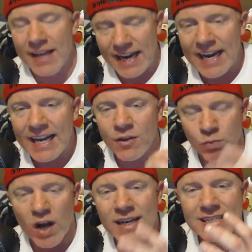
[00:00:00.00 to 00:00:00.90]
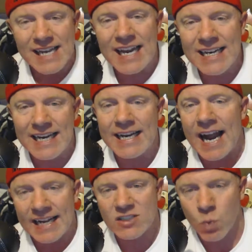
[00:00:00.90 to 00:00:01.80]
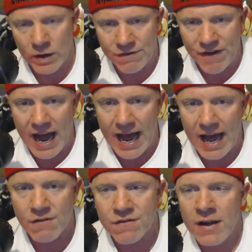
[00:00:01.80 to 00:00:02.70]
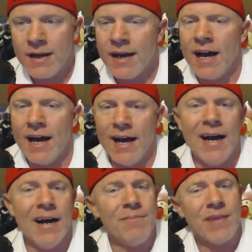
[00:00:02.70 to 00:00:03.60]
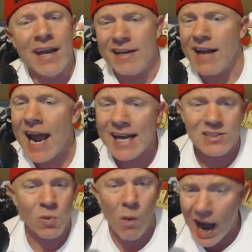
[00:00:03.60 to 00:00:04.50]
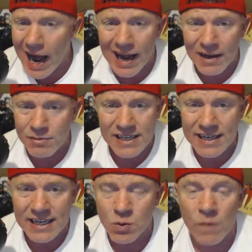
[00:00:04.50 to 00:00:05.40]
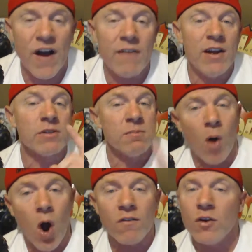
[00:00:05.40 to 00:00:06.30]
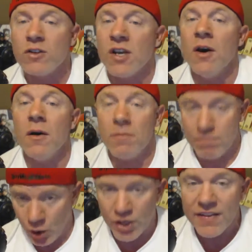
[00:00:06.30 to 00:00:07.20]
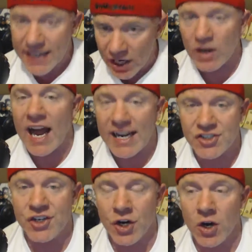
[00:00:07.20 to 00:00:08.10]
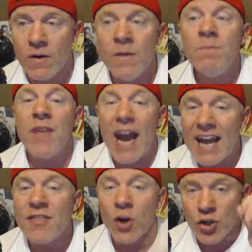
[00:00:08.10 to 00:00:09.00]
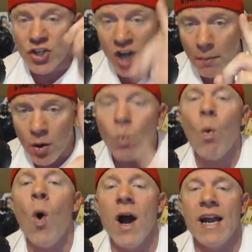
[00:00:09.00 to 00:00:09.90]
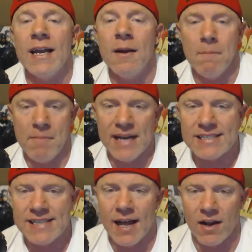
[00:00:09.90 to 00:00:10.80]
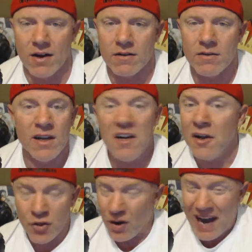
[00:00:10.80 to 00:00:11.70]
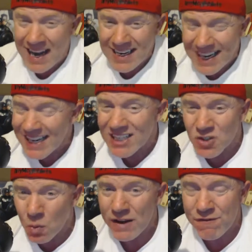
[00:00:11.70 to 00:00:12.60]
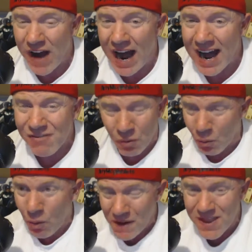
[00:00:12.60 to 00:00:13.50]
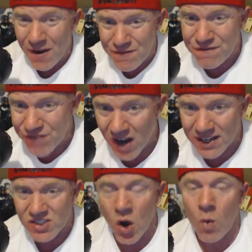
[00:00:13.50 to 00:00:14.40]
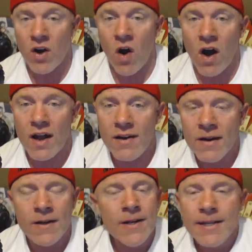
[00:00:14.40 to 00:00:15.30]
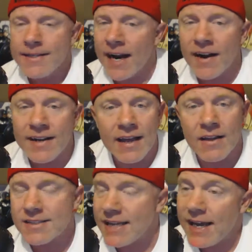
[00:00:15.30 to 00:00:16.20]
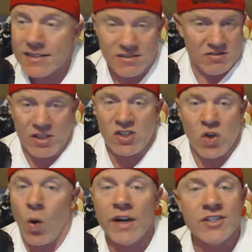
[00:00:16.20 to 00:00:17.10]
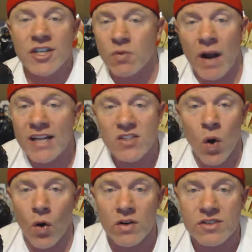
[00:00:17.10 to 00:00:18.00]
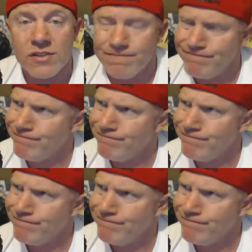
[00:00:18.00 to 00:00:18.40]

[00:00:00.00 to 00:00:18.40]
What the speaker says: The run is ending at 25. And asked why it was ending at 25. It was Marvel's book of the year last year, and their number one bestseller. They're ending it at 25. What the fuck is going on? Karen Gillan says the story's just ran its course.